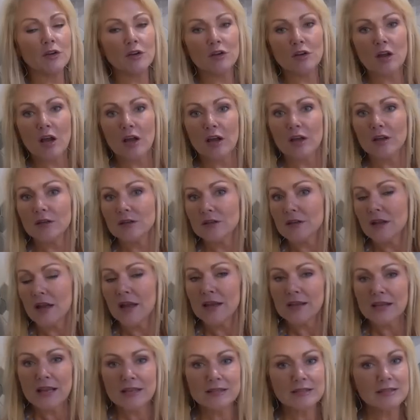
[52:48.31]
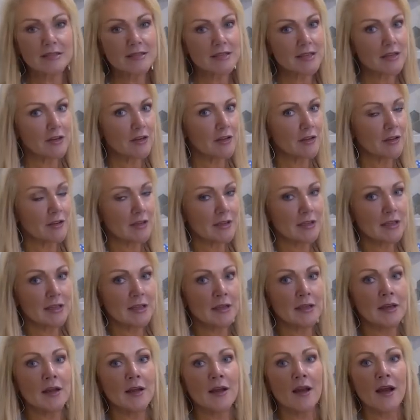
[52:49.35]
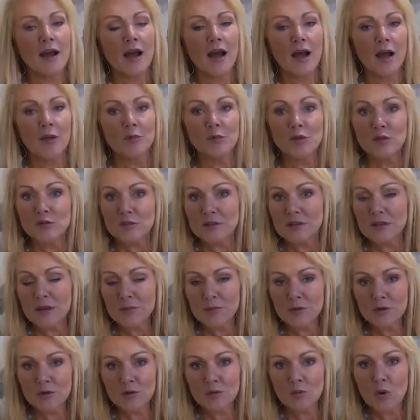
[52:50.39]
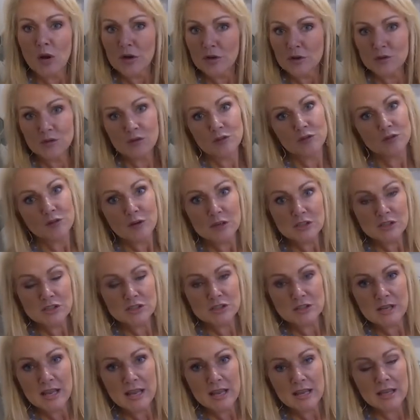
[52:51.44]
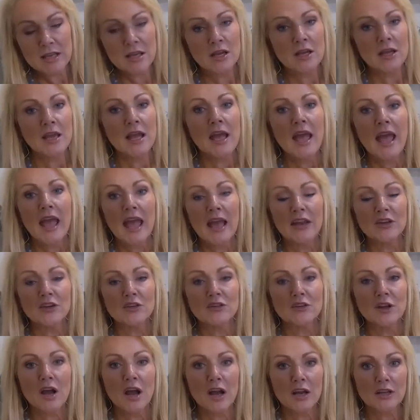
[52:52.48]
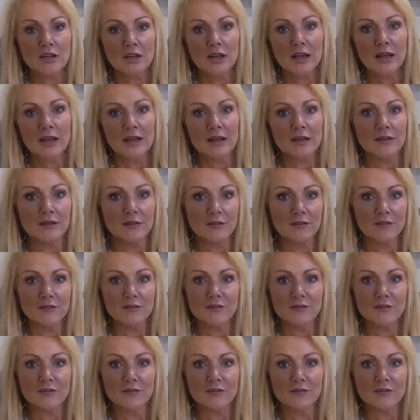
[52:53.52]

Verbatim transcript: You're not unnecessarily um, using up your water in your fresh tank and you're not uh,